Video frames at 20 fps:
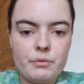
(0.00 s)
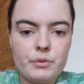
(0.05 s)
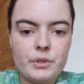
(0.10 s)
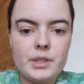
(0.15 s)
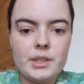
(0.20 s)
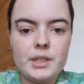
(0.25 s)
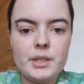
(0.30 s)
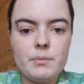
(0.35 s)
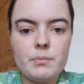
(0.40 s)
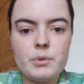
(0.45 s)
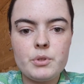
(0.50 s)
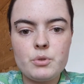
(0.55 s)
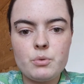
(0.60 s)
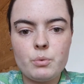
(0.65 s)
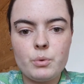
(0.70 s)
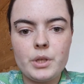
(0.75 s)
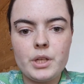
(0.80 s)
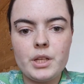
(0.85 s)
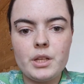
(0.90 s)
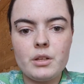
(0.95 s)
freely
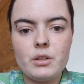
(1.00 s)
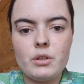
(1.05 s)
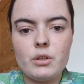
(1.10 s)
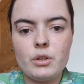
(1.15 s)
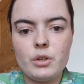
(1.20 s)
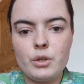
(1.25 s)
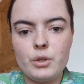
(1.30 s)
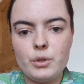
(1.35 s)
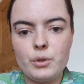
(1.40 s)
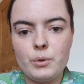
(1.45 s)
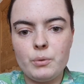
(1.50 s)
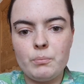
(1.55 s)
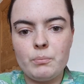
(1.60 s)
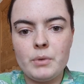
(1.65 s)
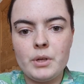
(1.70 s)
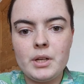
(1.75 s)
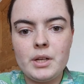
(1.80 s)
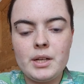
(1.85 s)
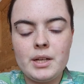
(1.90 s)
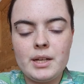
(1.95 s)
between home
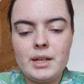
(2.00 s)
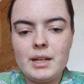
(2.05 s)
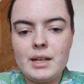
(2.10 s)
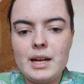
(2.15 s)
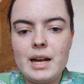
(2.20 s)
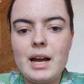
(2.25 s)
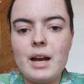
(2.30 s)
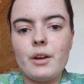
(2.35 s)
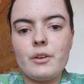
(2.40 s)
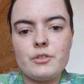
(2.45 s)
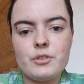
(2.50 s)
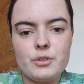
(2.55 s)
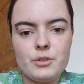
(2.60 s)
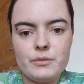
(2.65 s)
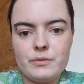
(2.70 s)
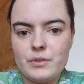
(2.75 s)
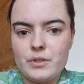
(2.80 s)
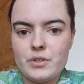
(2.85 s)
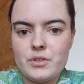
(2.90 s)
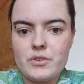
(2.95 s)
and
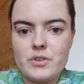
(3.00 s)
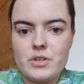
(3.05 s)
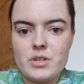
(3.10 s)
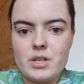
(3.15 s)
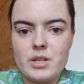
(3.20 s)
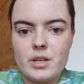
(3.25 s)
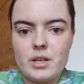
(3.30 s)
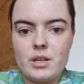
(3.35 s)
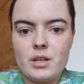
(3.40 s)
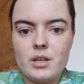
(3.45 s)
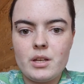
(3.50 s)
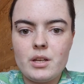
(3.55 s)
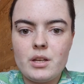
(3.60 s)
university.